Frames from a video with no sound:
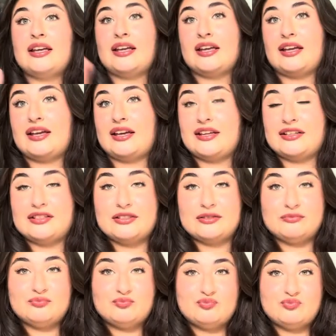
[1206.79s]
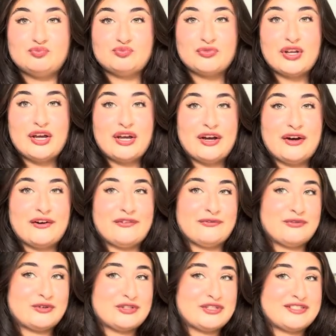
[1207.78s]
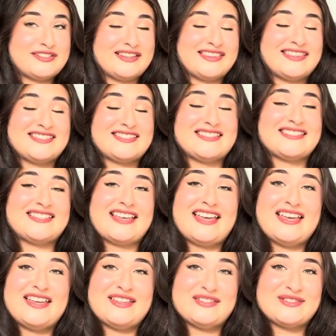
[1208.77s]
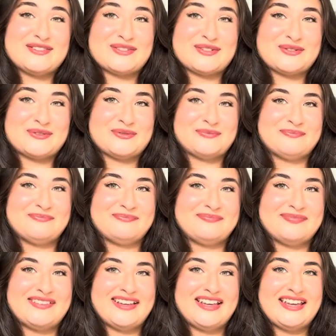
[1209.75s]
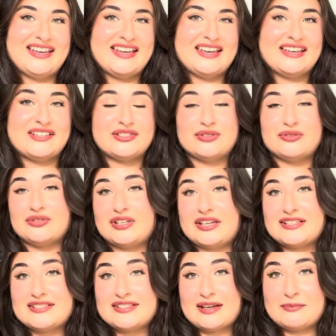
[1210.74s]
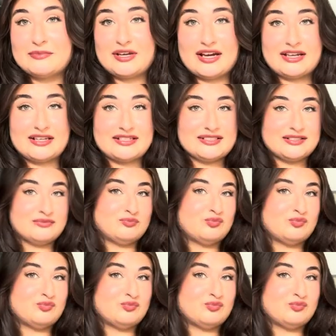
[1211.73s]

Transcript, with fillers: And unfortunately, this is the end. So until next time, guys,